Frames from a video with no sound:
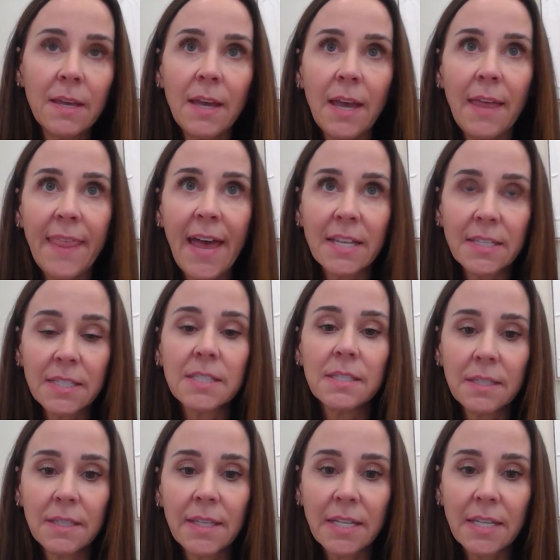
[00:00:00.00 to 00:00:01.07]

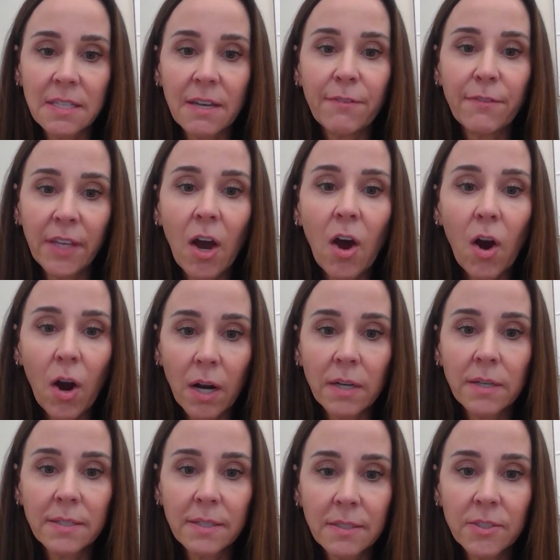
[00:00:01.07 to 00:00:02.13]
That's definitely
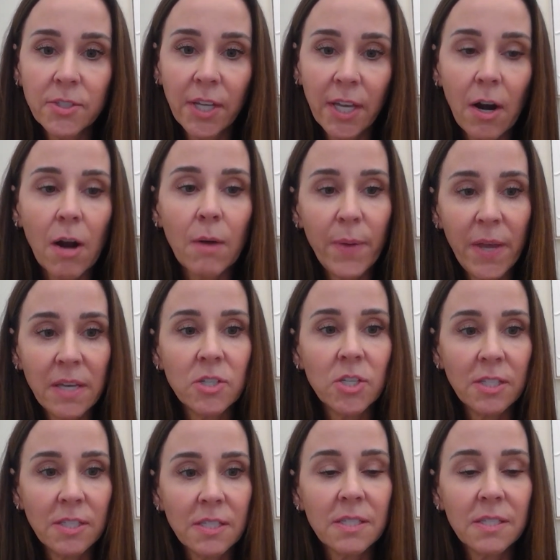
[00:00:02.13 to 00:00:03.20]
hard to get our
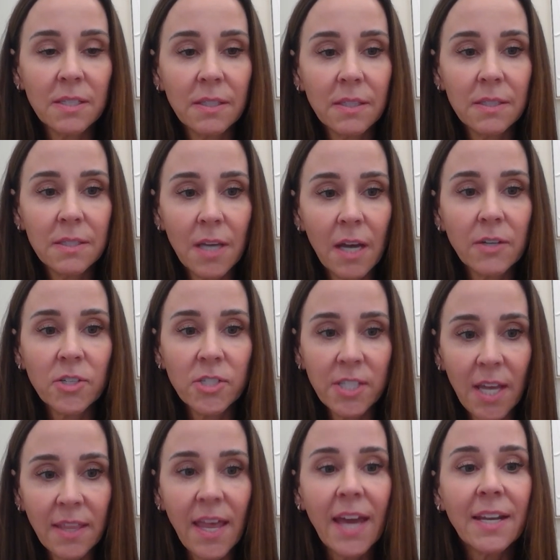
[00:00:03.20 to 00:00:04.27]
patients to
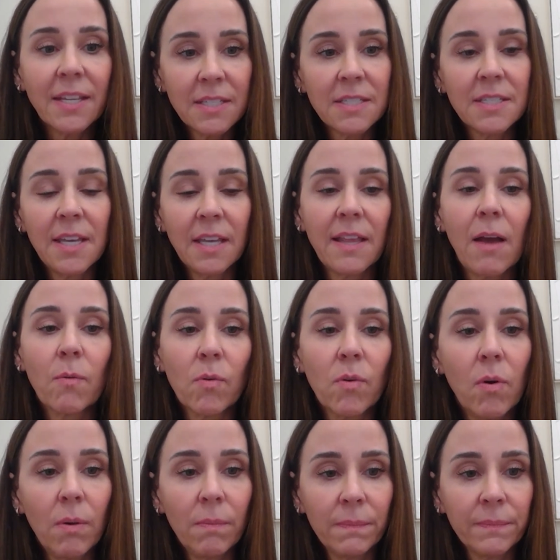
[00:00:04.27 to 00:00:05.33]
understand that and to take that role.